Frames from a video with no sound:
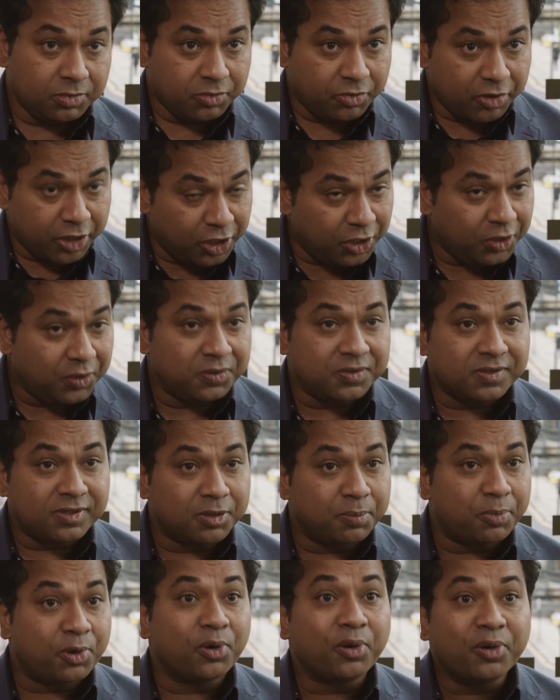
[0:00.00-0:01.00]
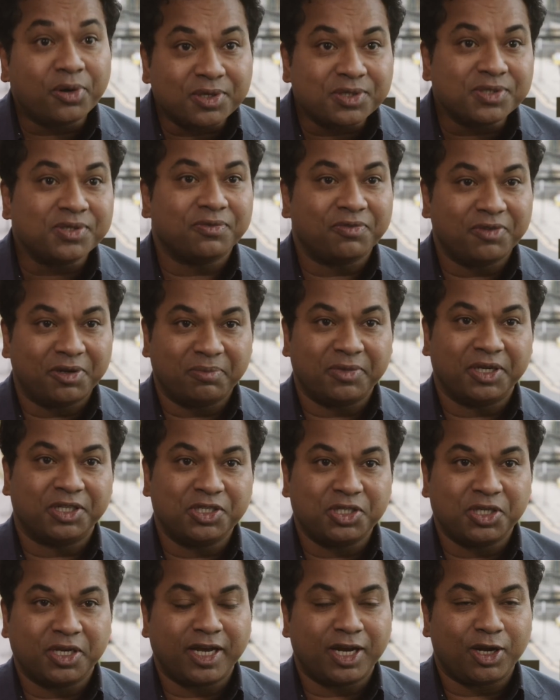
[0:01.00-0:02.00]
reduce the progress of
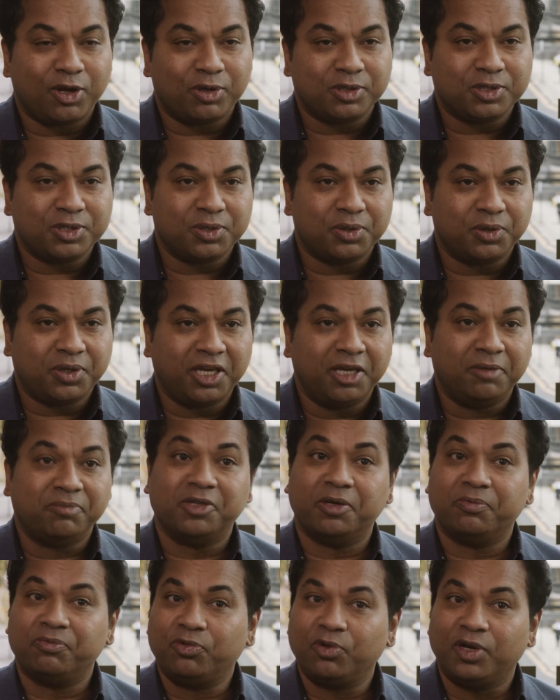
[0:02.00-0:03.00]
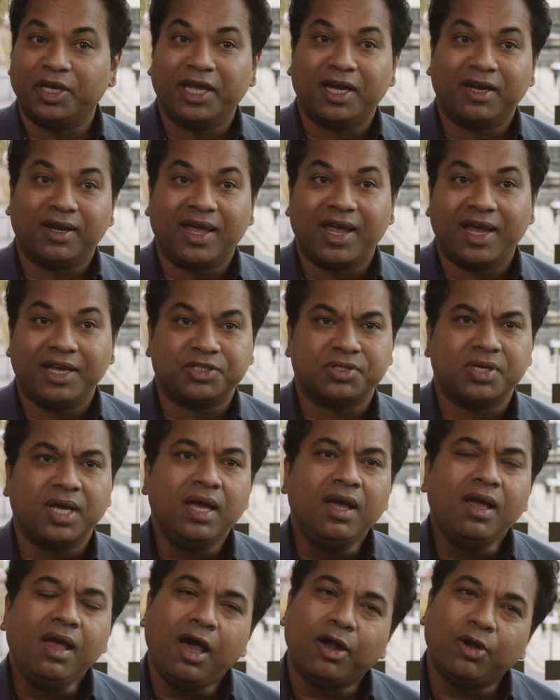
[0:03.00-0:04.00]
dementia and also keep them fully engaged.
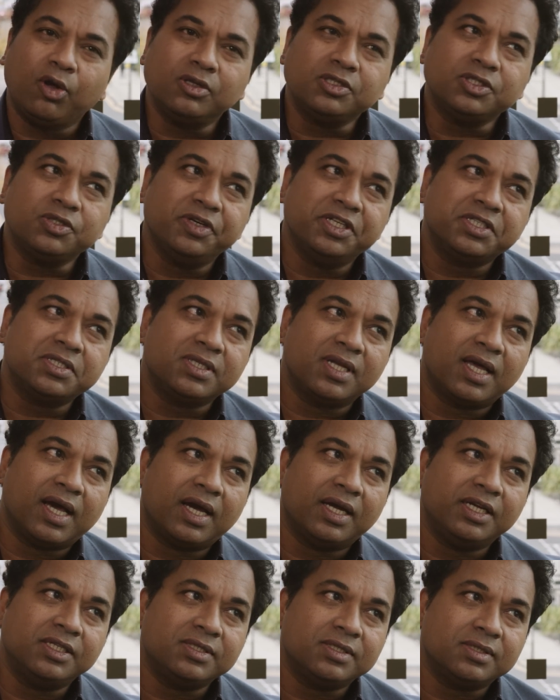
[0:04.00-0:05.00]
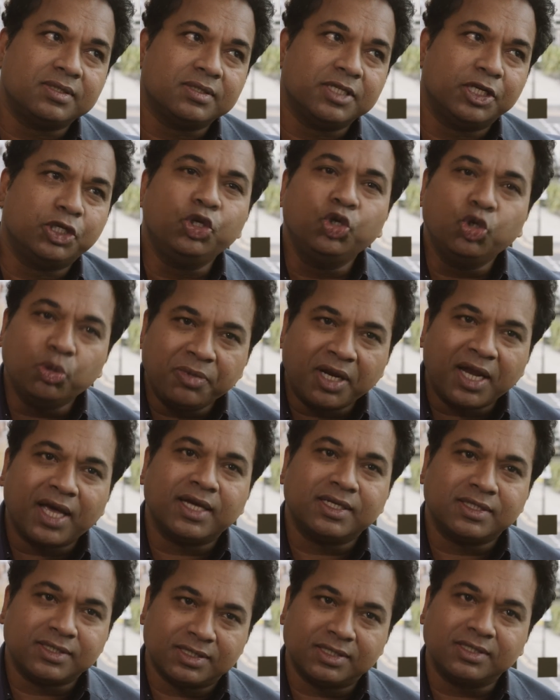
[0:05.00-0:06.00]
And also it's nice, it
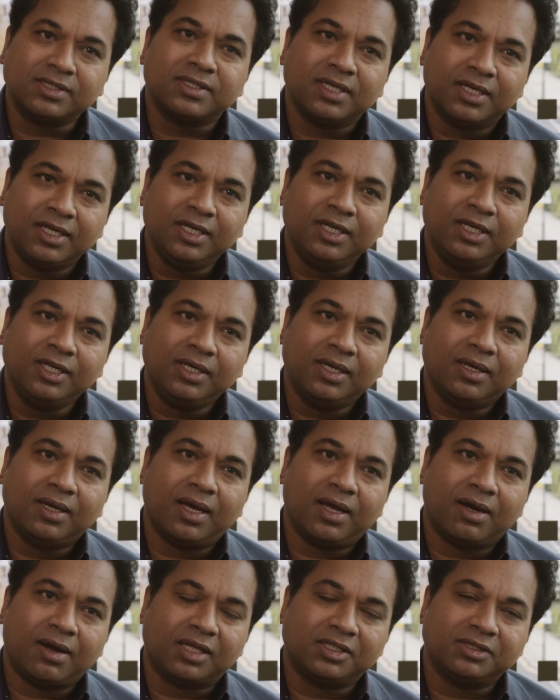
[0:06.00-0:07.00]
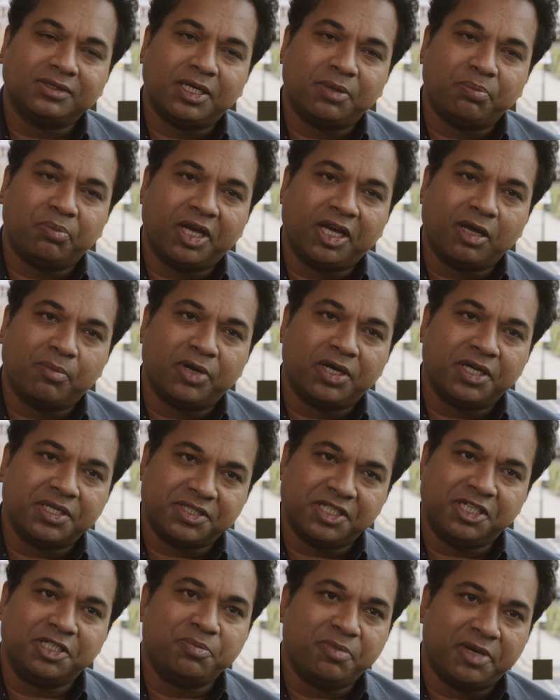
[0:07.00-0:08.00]
humanizes, rather than become a
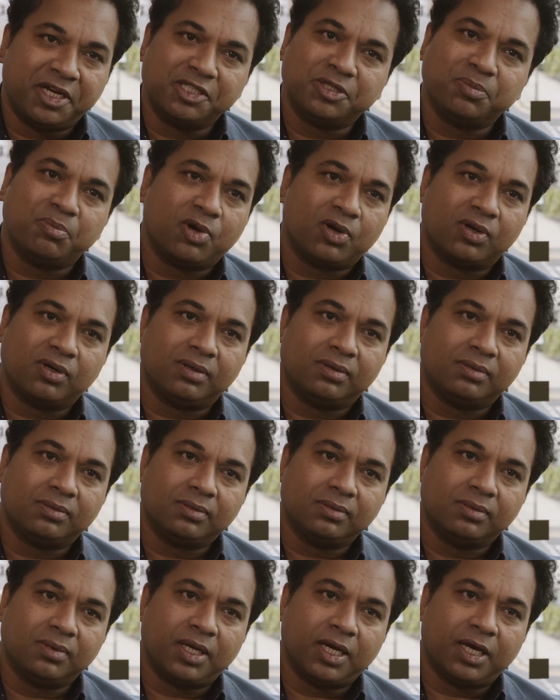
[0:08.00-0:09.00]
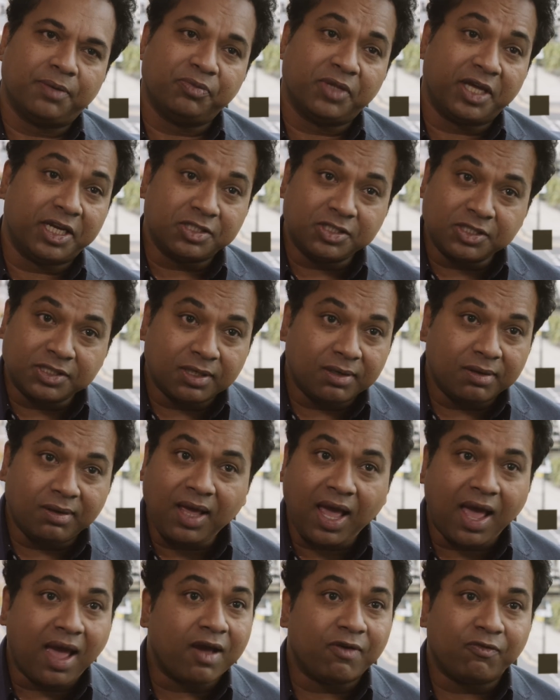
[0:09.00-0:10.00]
disease-based model, they still
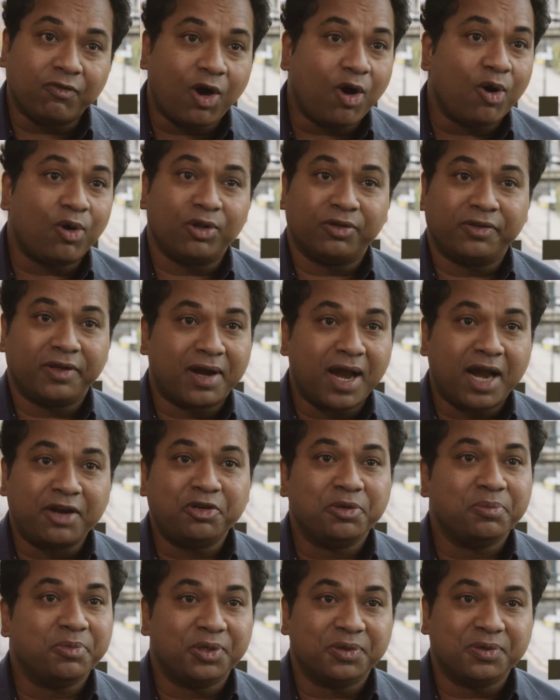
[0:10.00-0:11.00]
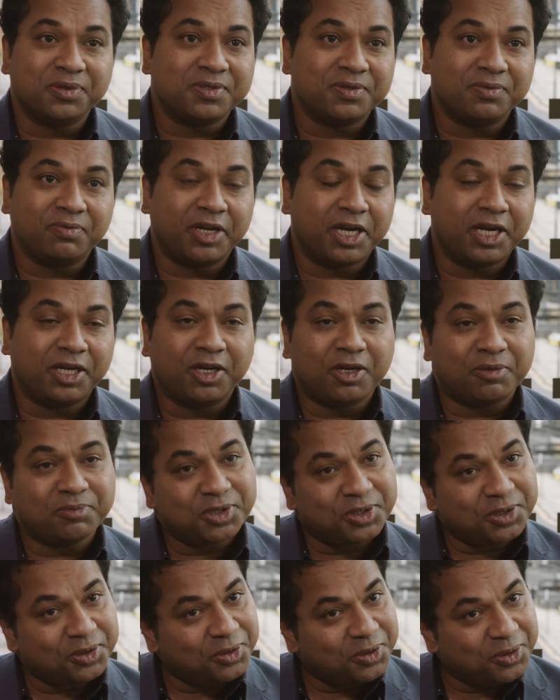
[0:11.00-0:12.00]
have all their attributes when it
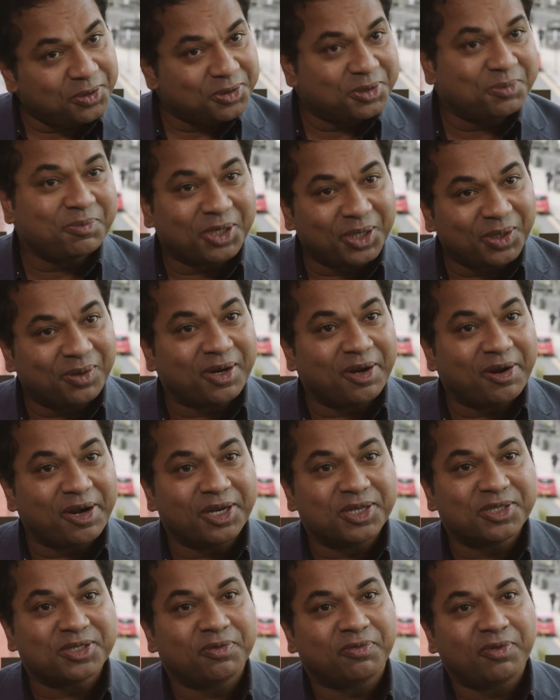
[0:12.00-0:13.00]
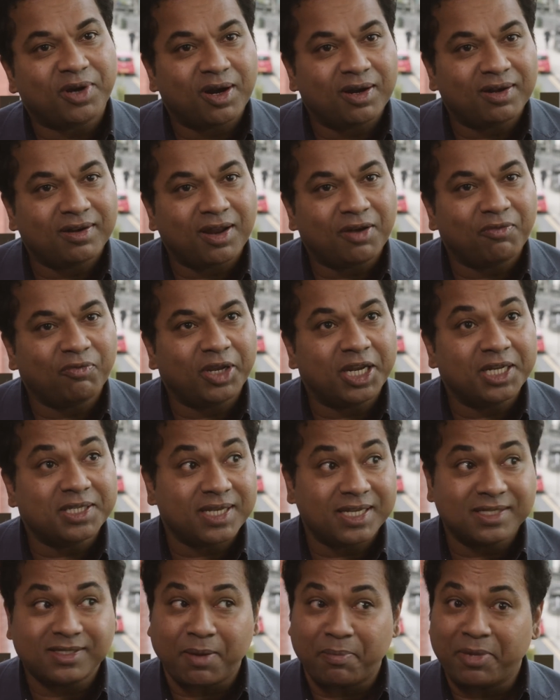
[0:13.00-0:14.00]
comes to those particular areas of art. And
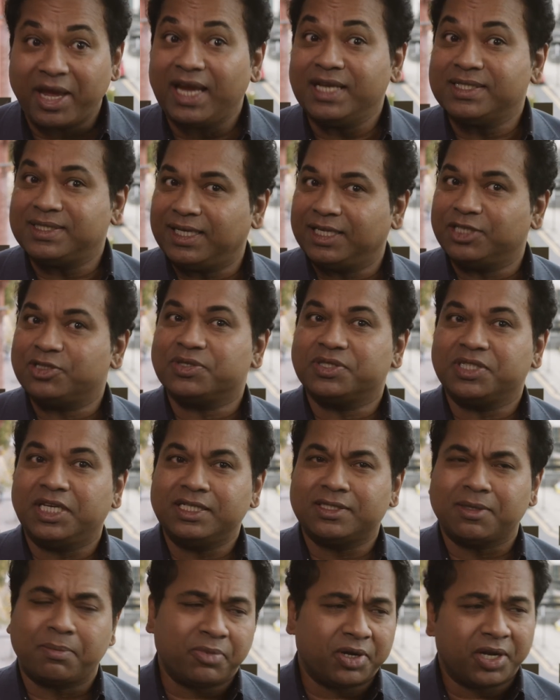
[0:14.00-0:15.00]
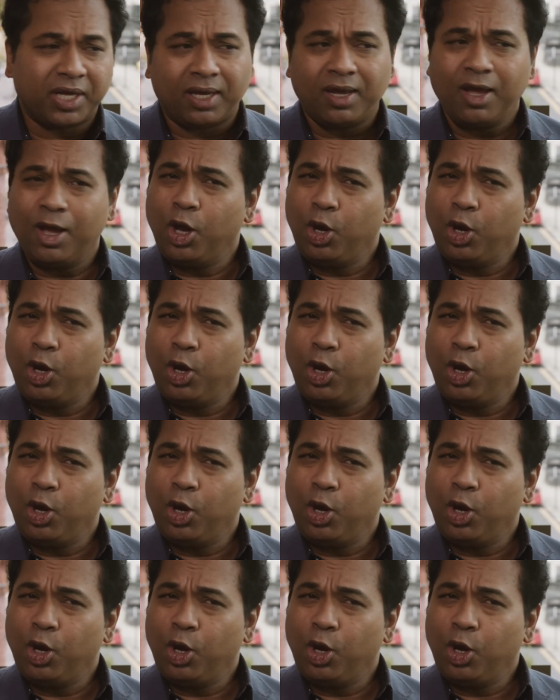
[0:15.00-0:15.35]
it's amazing to see somebody